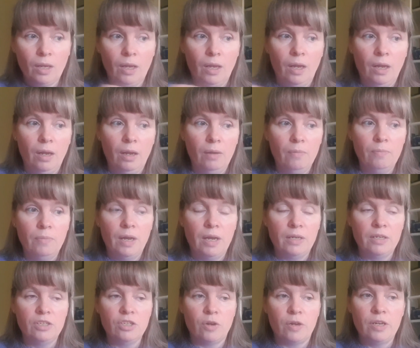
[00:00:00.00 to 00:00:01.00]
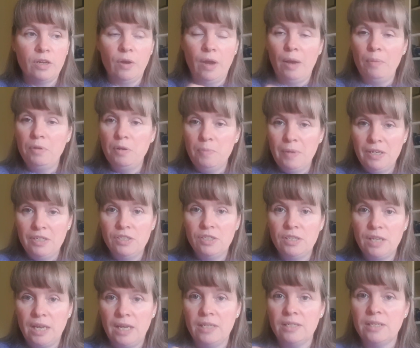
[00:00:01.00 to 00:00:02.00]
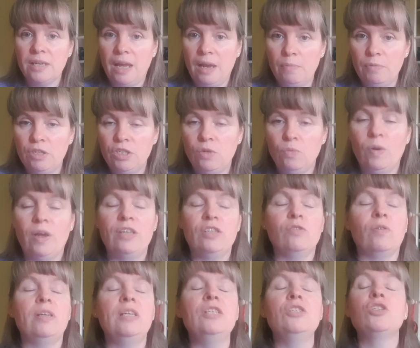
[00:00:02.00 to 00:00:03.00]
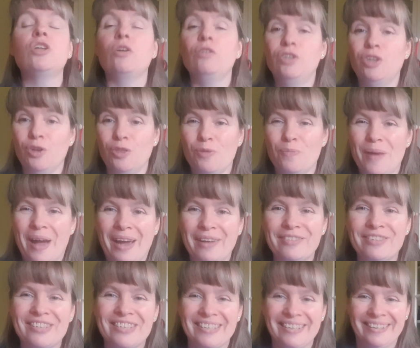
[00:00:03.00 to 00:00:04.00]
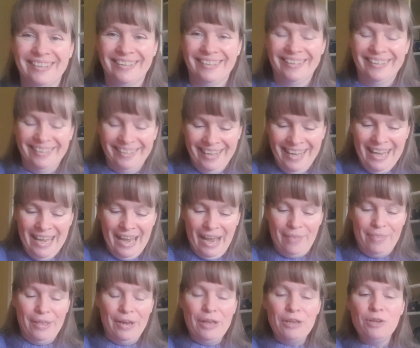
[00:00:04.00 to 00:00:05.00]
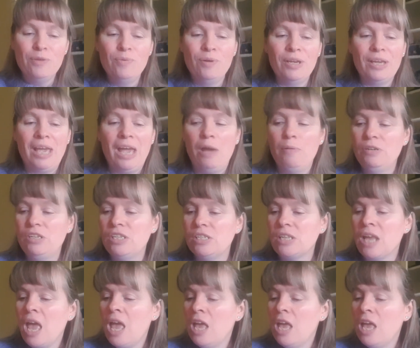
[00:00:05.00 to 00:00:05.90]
and so I know how many meters it is and how much it weighs. So I need to go and do the maths and then I can work out how much it is.